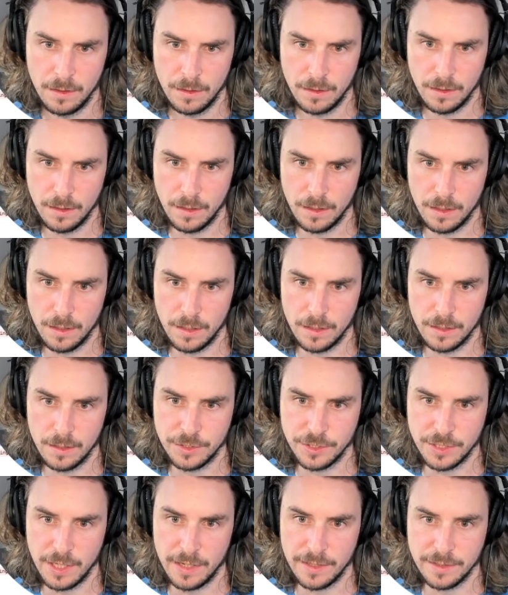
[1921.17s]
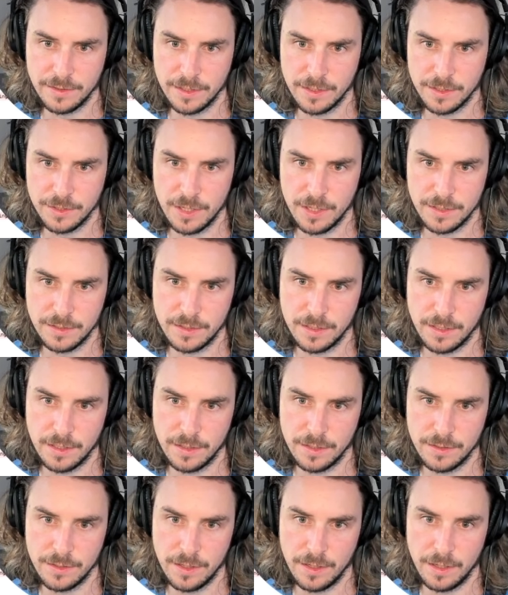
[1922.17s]
chat is suggesting
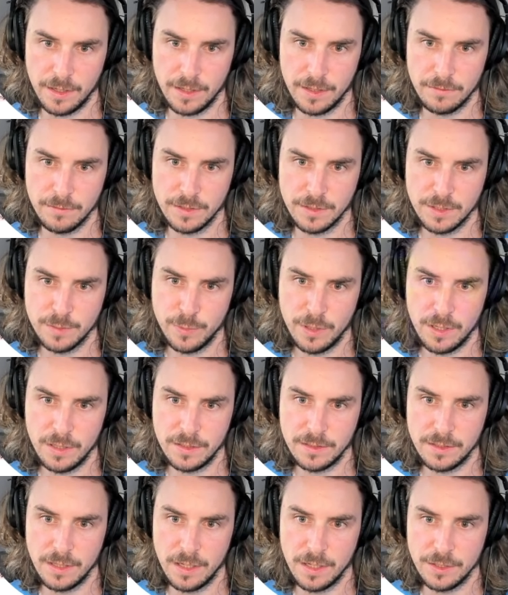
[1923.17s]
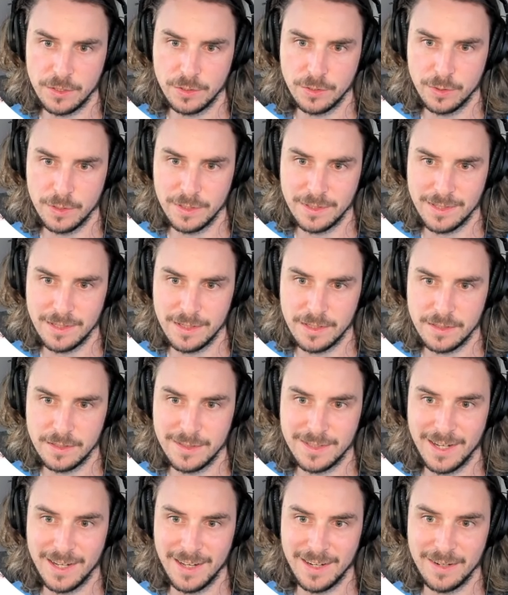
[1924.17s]
to hit
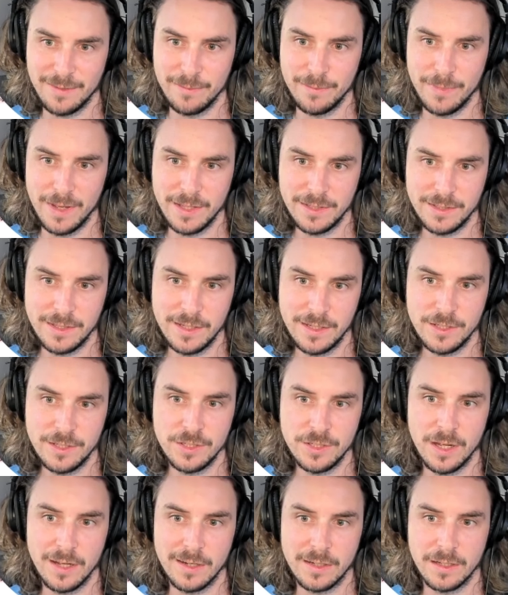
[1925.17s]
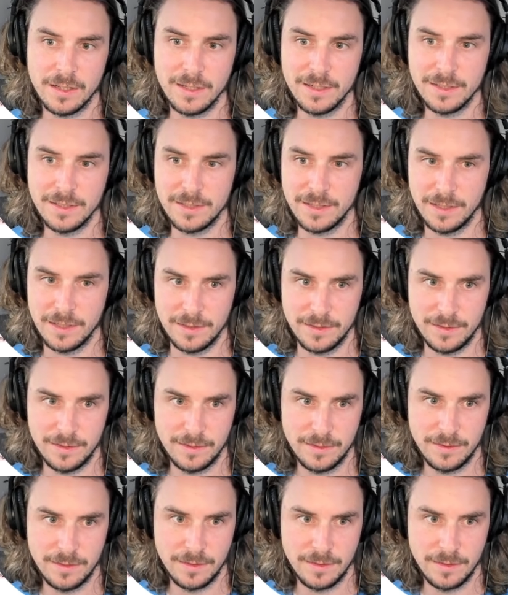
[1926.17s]
response.choices.message.content.